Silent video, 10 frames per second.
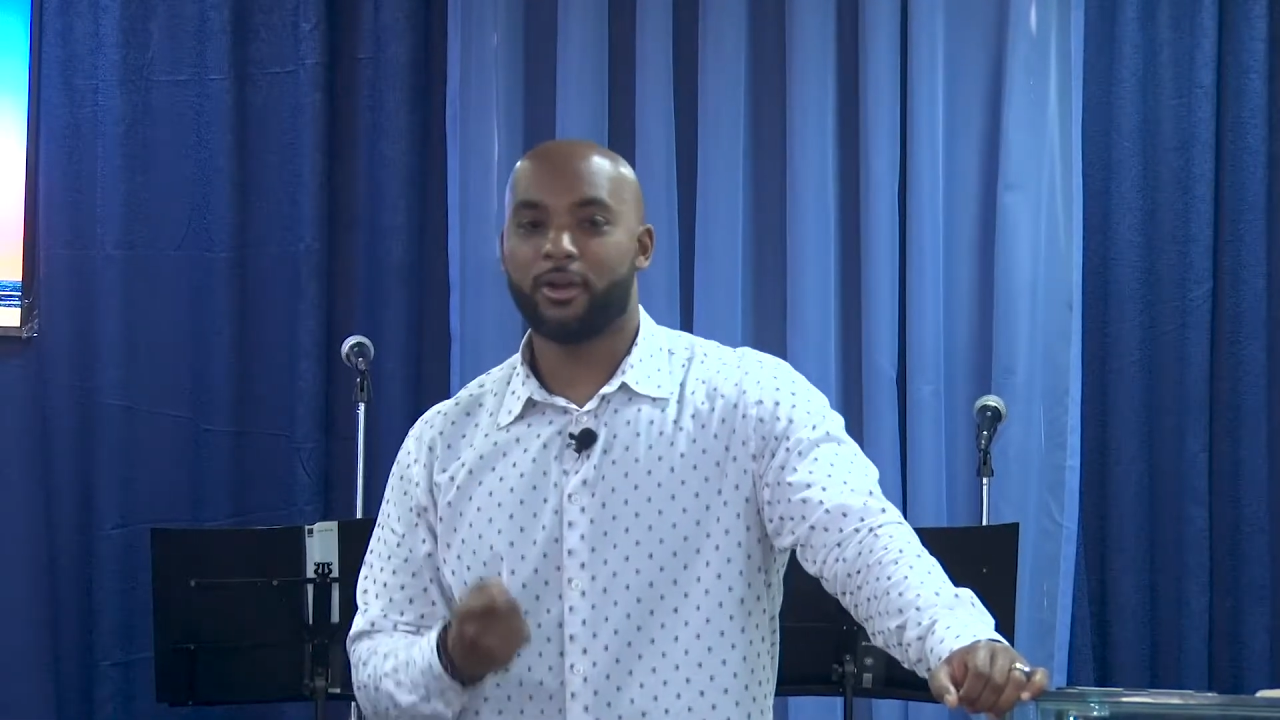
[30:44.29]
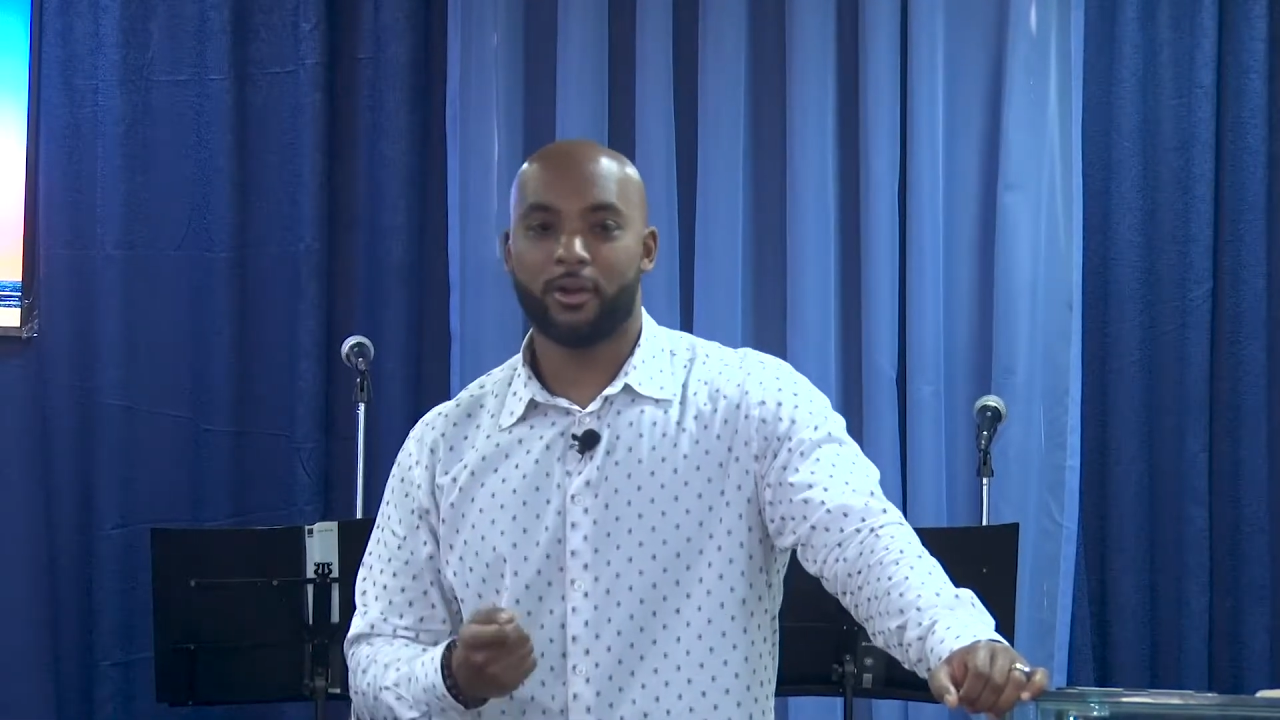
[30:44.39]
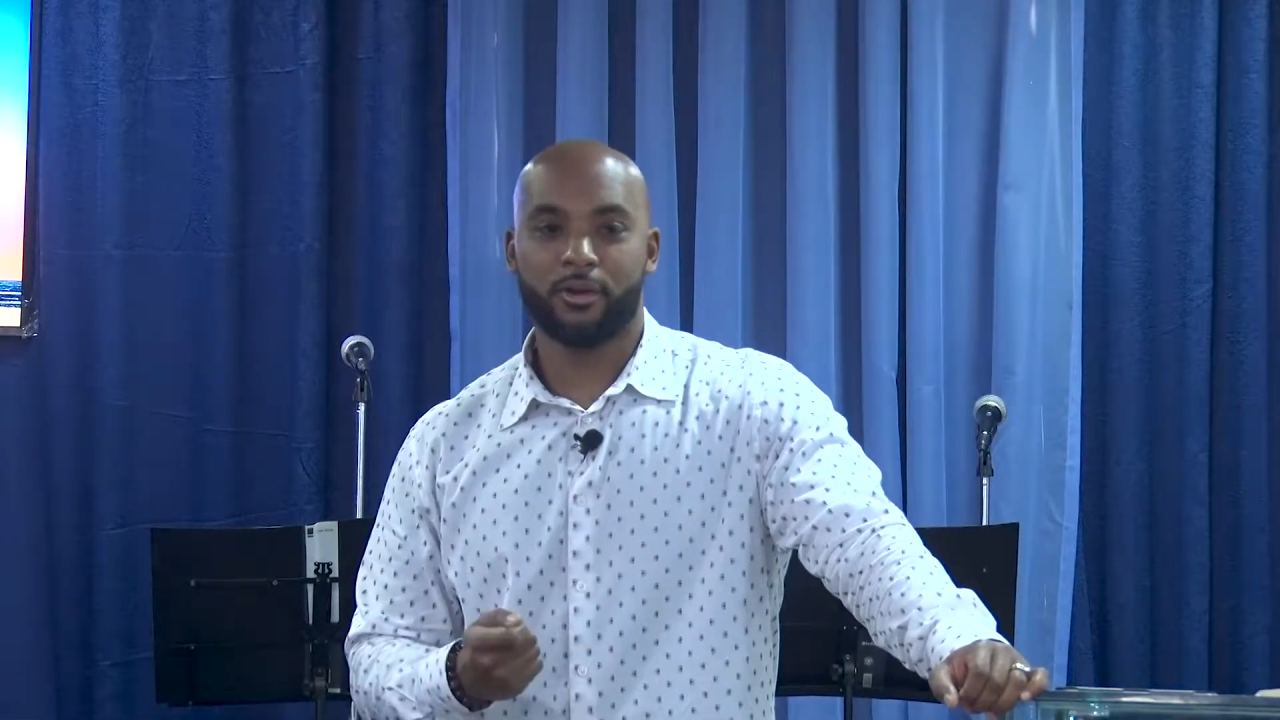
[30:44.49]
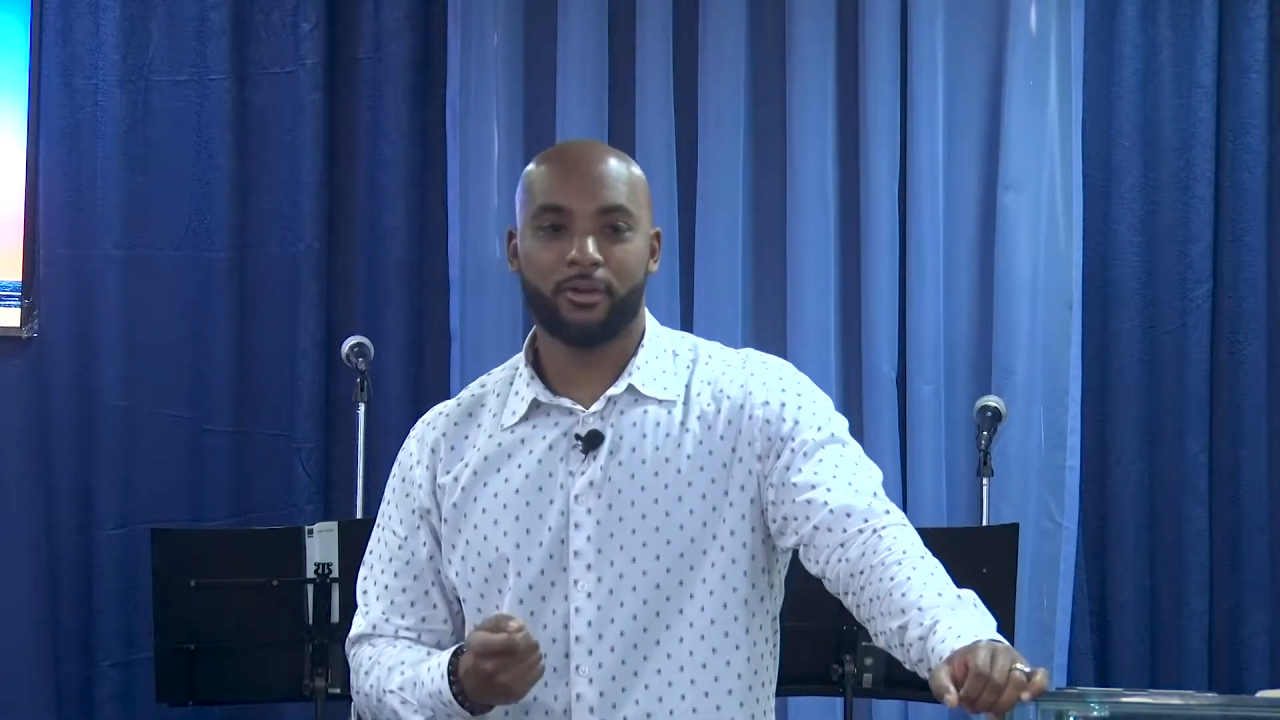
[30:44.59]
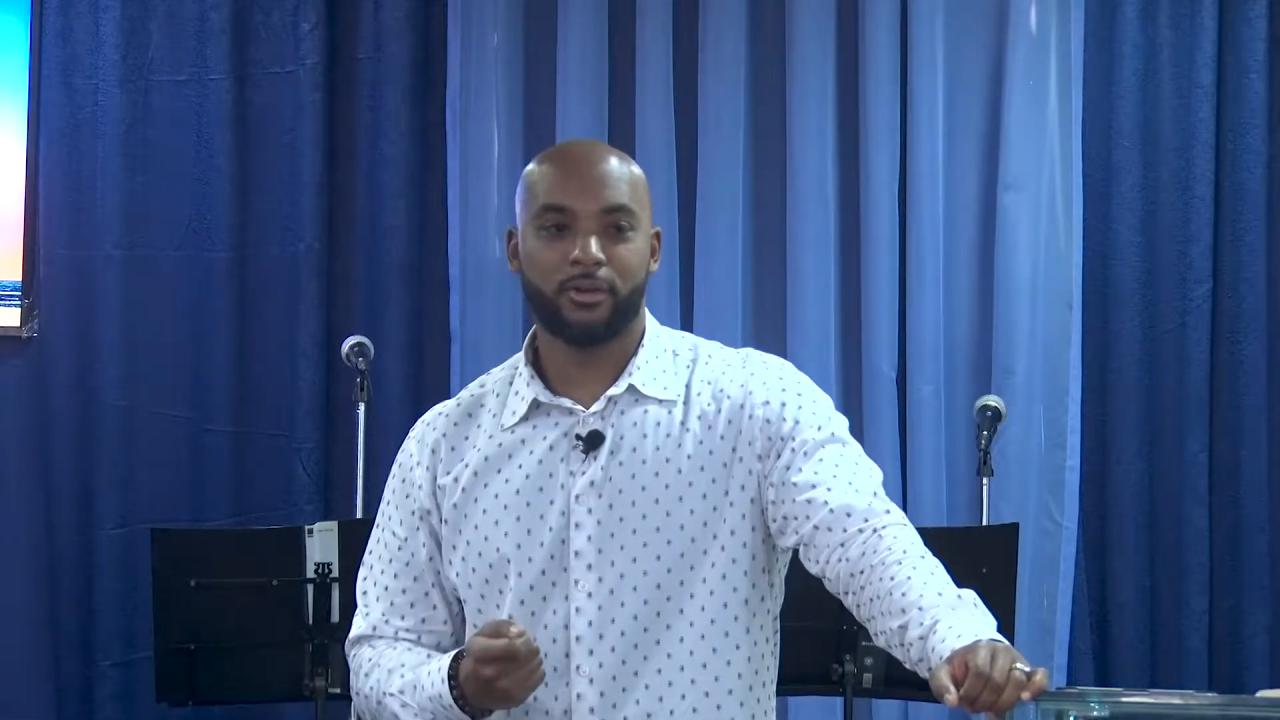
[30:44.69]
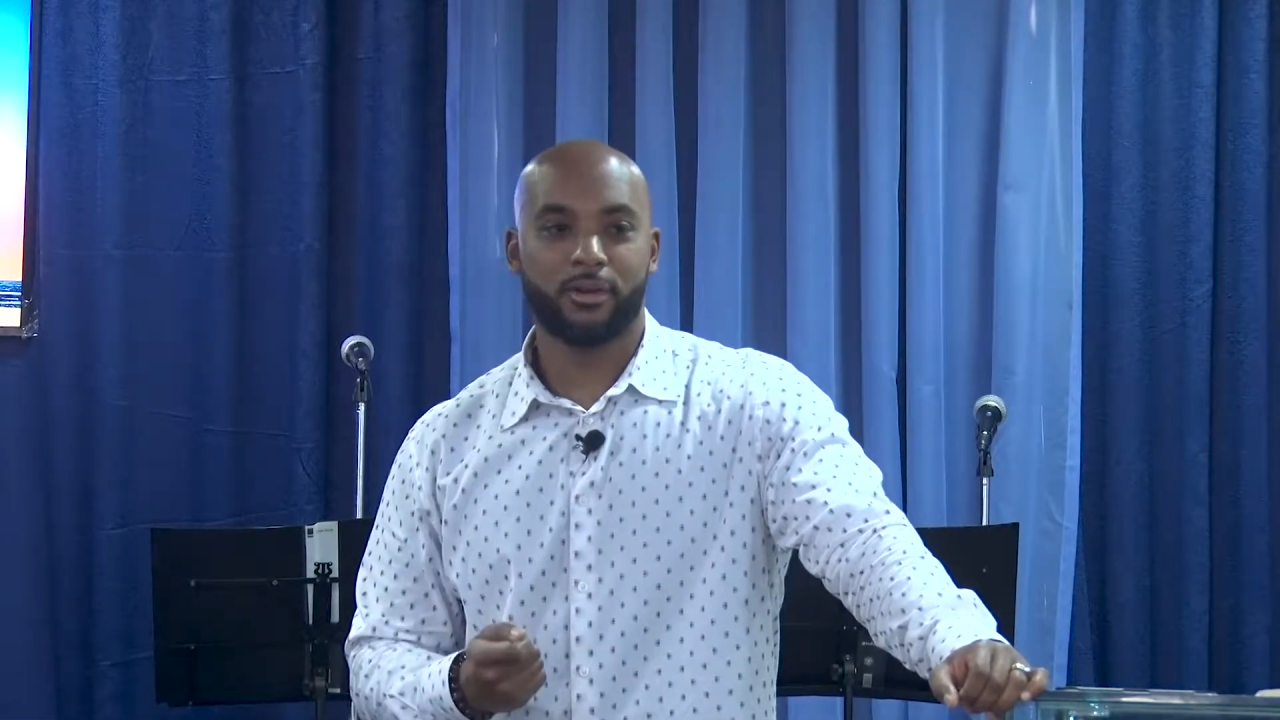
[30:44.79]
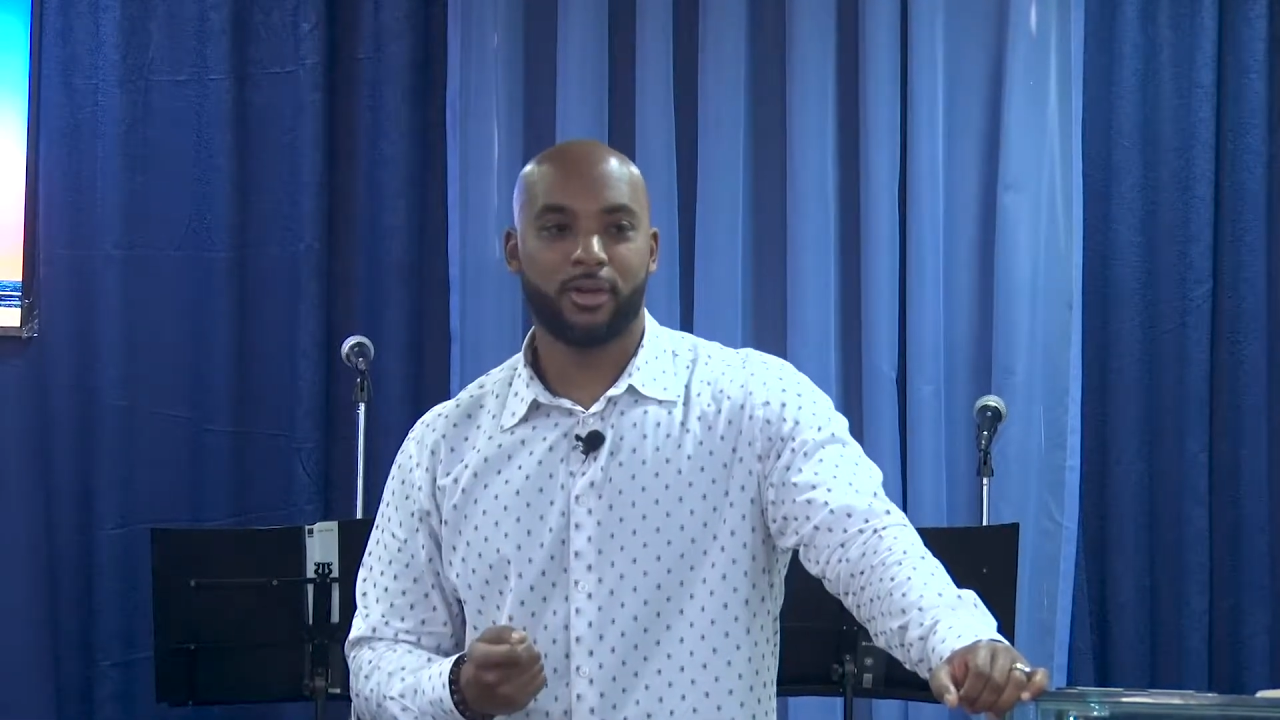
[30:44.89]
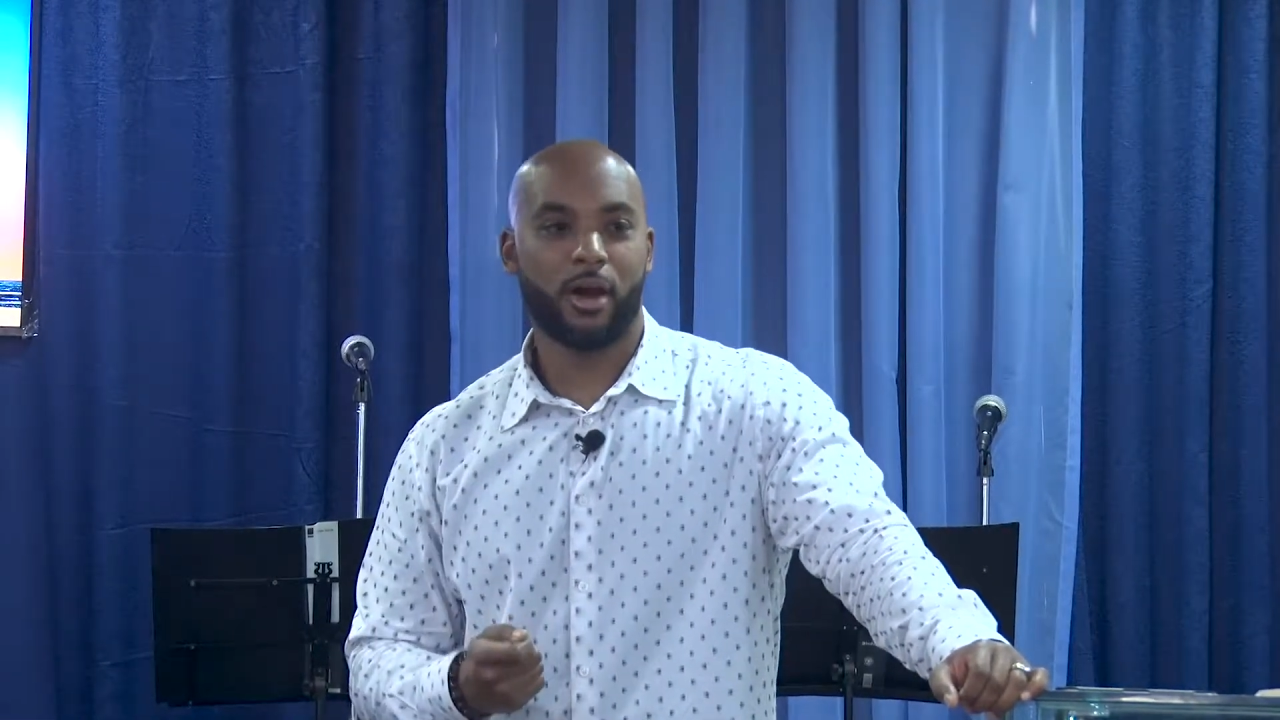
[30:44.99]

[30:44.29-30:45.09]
her